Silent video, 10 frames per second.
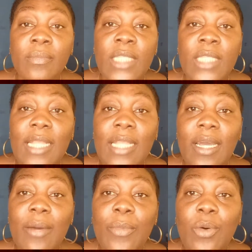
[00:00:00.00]
And
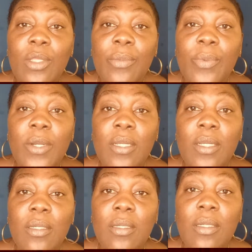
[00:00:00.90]
I'm only per
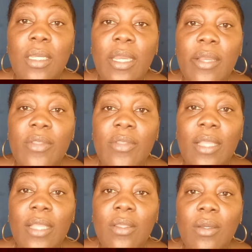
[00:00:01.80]
hear that
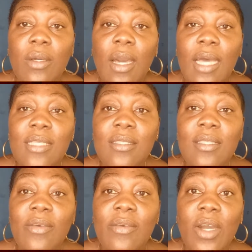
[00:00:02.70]
has
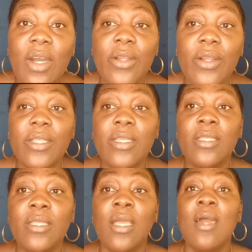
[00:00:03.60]
never heard it.
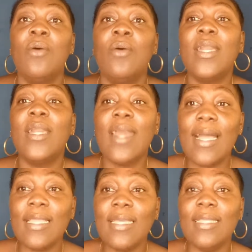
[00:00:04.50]
We call
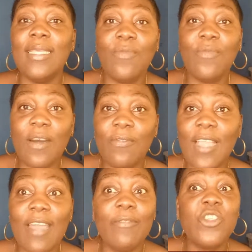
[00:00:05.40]
it leaf of
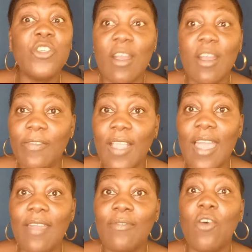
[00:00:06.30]
life, tree of
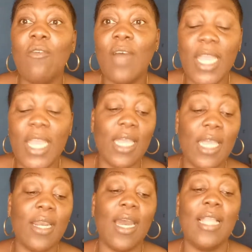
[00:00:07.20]
life. Over here, then
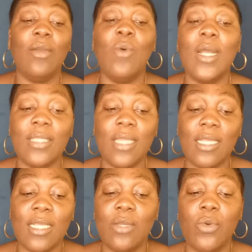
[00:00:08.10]
call it wonder of
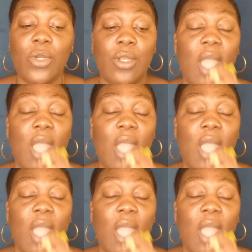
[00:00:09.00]
the world.